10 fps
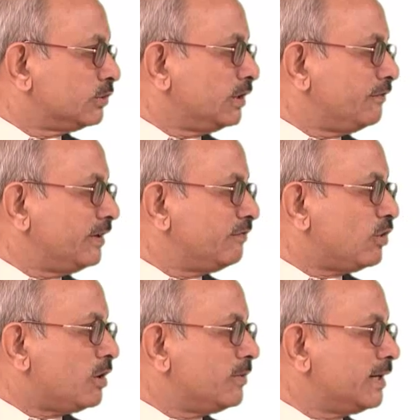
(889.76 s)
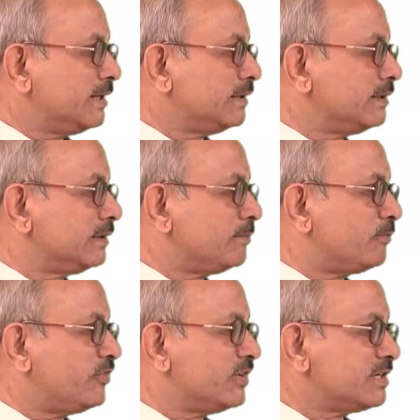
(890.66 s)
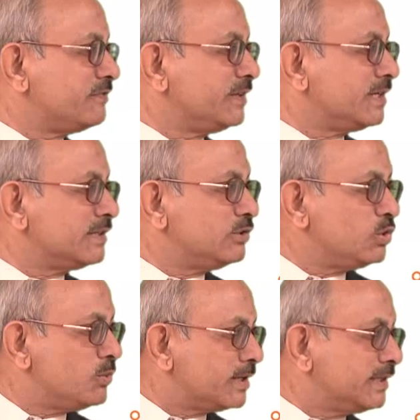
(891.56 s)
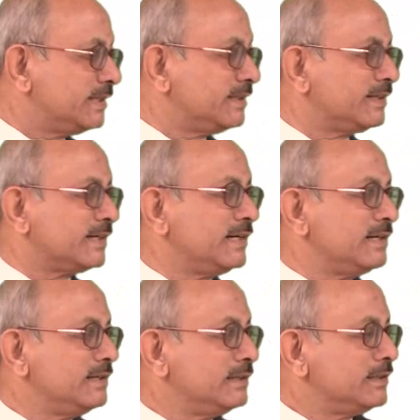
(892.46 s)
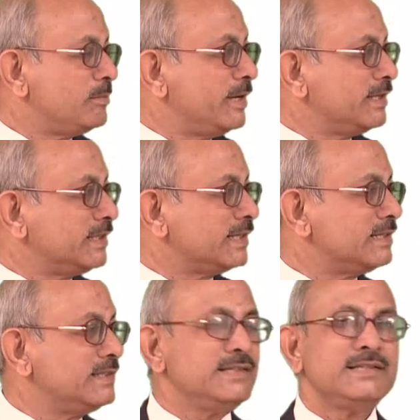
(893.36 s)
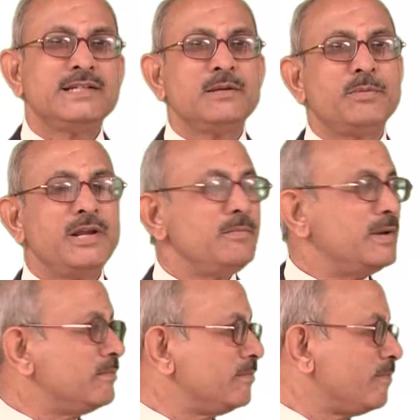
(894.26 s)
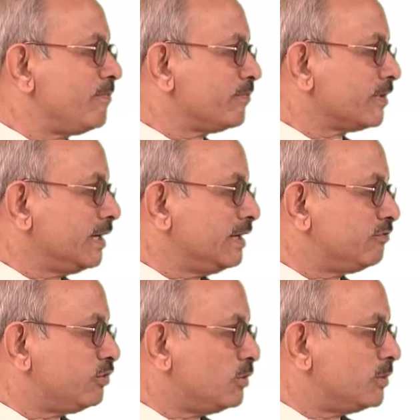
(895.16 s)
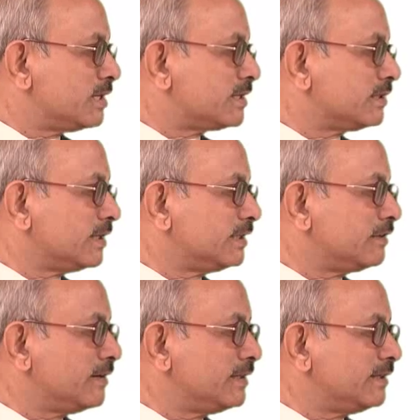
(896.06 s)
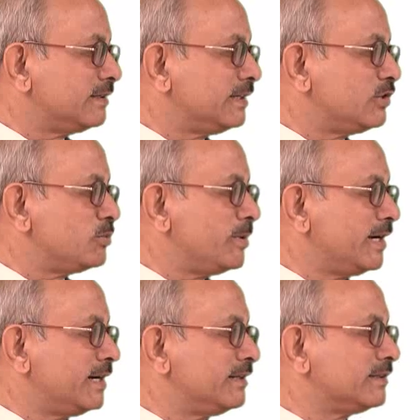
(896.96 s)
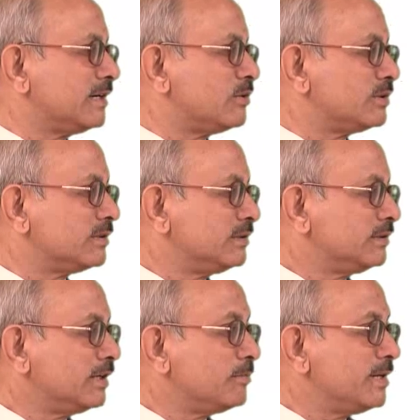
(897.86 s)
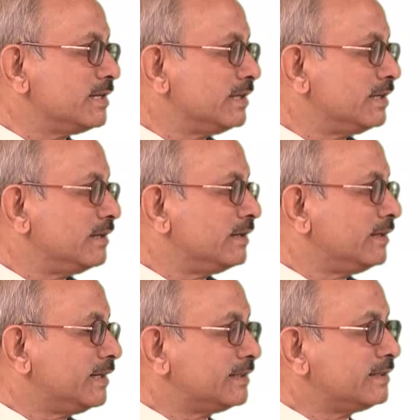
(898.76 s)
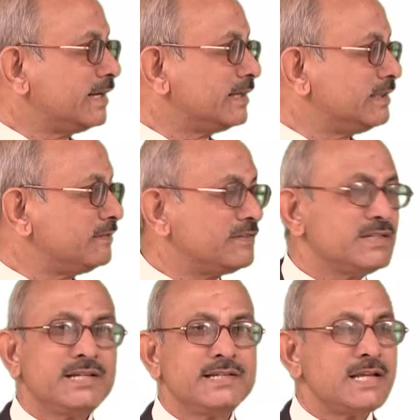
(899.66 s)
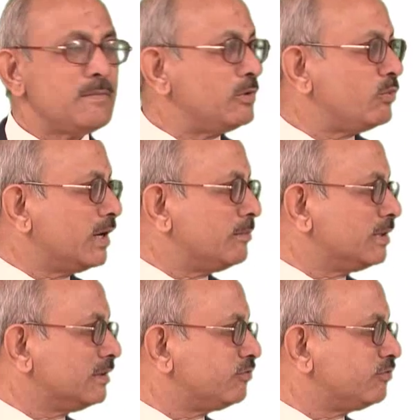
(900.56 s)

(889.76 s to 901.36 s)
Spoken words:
So if in forward the first figure is lower than the second, the base currency is at a premium in forwards, otherwise it is said to be at a discount. That means Let us take the first example. 1 month